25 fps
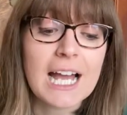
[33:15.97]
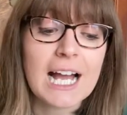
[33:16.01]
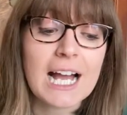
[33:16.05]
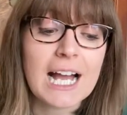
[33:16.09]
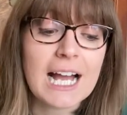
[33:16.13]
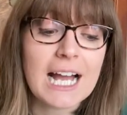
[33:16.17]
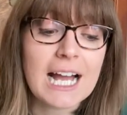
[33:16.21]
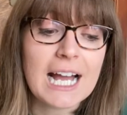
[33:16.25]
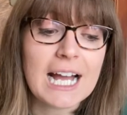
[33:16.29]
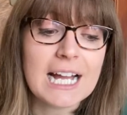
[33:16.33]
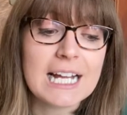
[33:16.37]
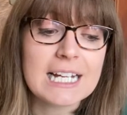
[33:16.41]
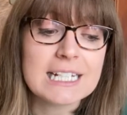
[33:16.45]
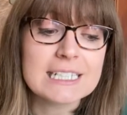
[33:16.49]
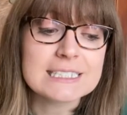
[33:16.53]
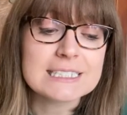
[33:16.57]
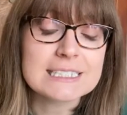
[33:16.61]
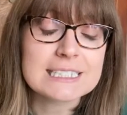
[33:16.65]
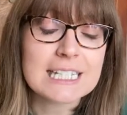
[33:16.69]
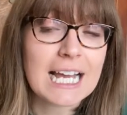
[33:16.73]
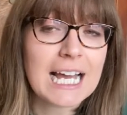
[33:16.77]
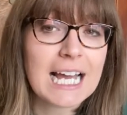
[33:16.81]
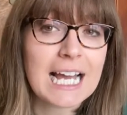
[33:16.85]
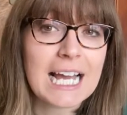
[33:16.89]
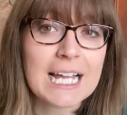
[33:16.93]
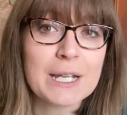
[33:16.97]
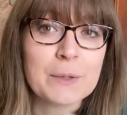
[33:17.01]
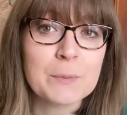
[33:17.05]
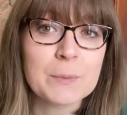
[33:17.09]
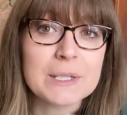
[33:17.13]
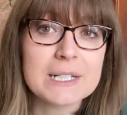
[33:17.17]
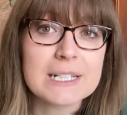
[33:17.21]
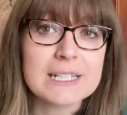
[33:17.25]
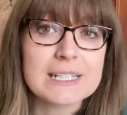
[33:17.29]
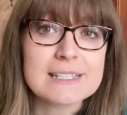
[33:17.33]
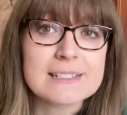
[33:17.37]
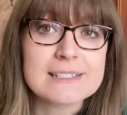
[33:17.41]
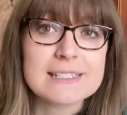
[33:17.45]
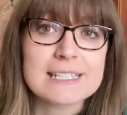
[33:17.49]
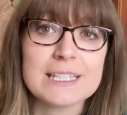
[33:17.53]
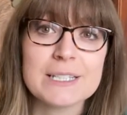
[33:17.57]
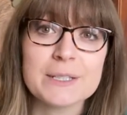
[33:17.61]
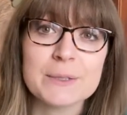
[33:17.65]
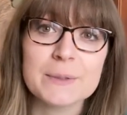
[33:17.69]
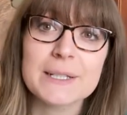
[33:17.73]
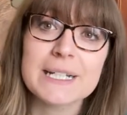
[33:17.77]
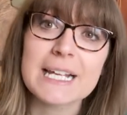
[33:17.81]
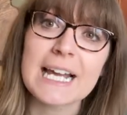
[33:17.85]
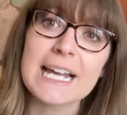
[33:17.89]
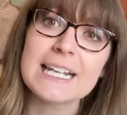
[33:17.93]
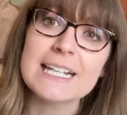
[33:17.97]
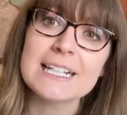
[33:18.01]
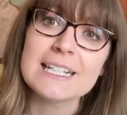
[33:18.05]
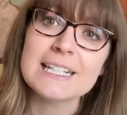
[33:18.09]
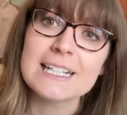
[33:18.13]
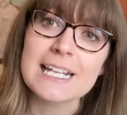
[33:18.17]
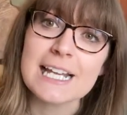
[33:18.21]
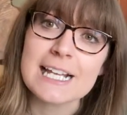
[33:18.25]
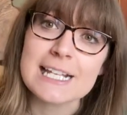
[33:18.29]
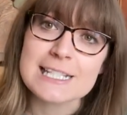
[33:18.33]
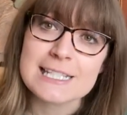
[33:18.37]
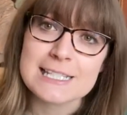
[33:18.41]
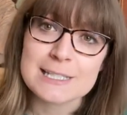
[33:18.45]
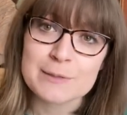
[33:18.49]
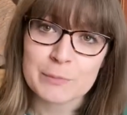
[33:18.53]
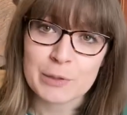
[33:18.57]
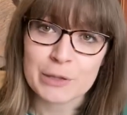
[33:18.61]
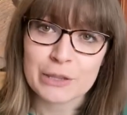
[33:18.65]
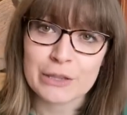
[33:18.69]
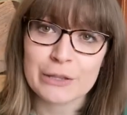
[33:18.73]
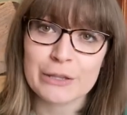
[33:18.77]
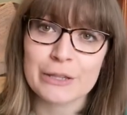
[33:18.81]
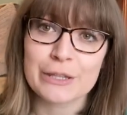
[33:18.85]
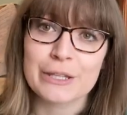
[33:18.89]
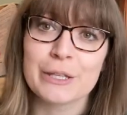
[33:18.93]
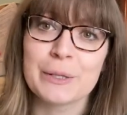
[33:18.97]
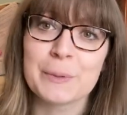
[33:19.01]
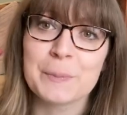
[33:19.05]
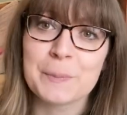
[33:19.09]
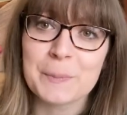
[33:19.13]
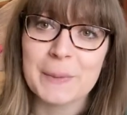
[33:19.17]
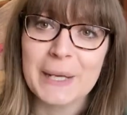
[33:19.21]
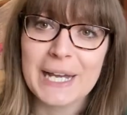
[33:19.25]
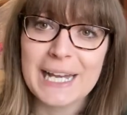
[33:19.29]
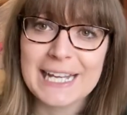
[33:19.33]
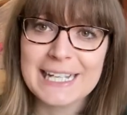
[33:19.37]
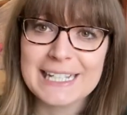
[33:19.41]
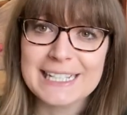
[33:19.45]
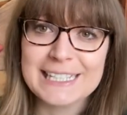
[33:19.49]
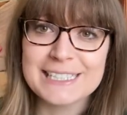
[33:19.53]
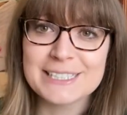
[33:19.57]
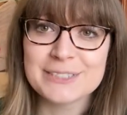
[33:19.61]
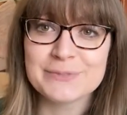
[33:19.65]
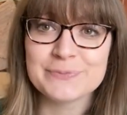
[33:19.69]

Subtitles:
and I will see you again next month. Bye.